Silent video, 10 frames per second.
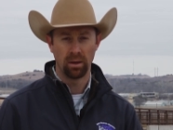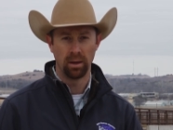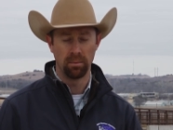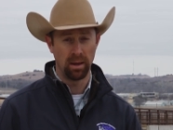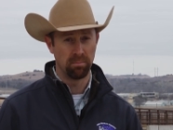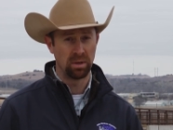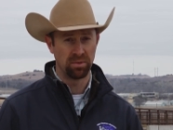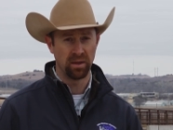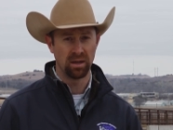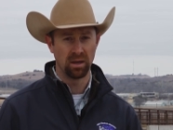and, and be
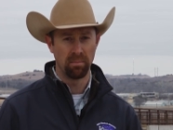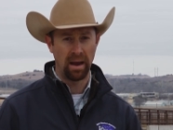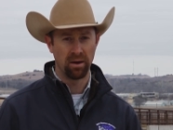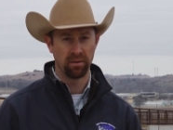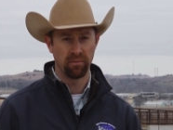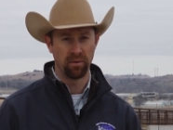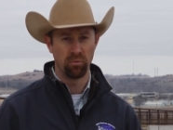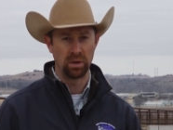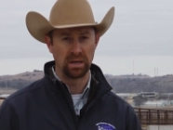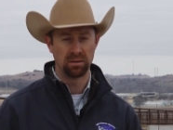thinking about if, if
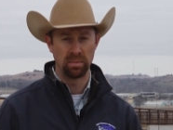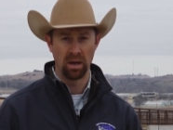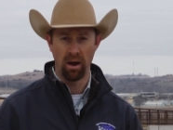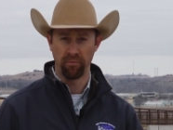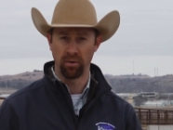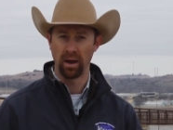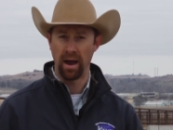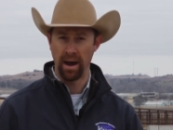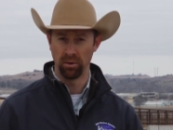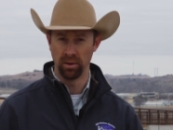we need to be offering a
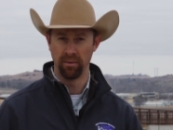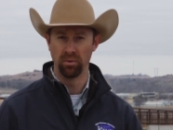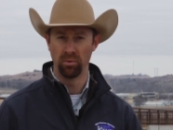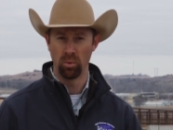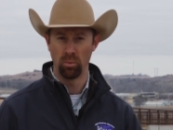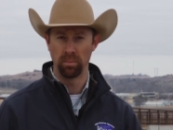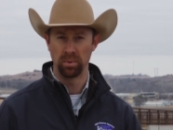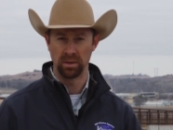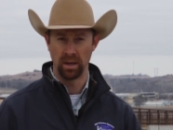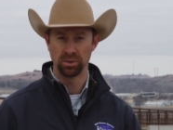higher level than what we
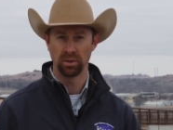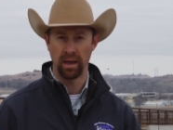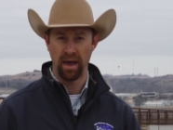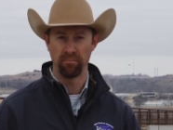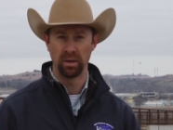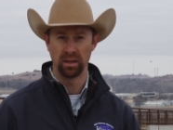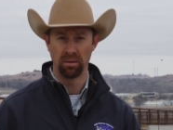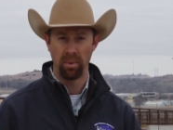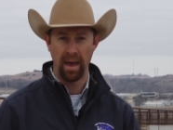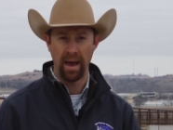potentially have been in
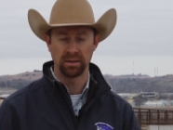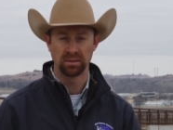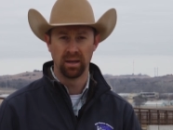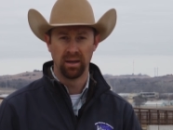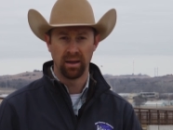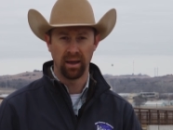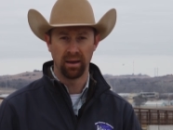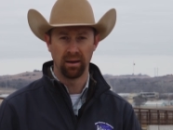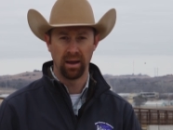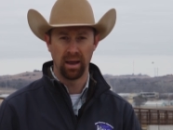the past
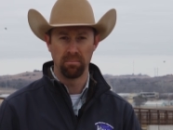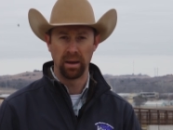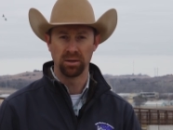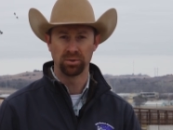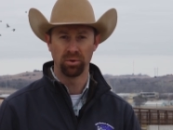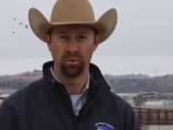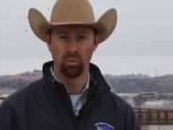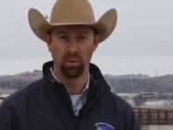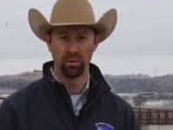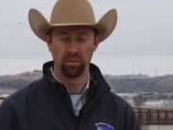and, and making sure that
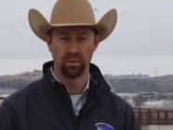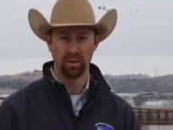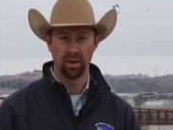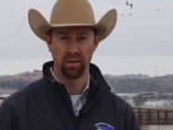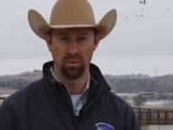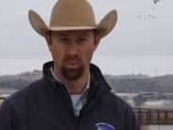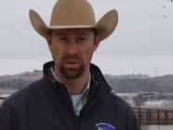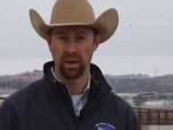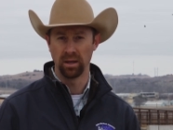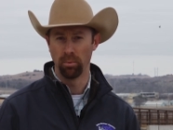we're, uh, that we're
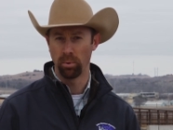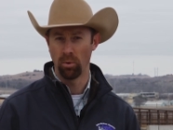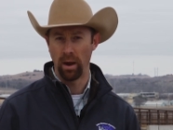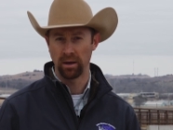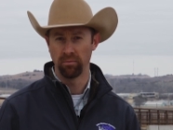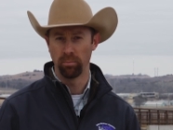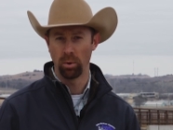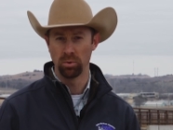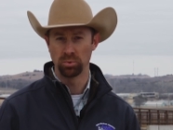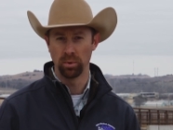taking a proactive
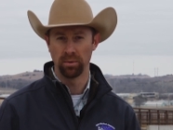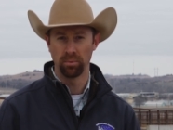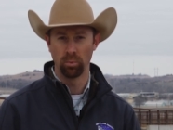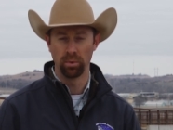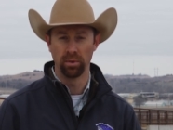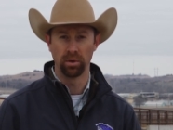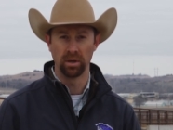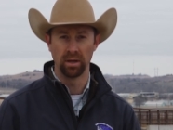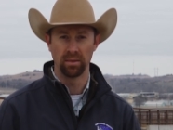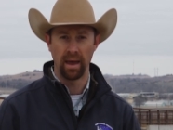approach with, with
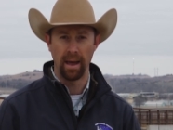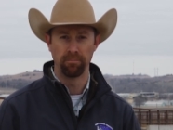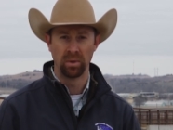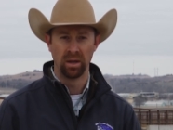looking at that.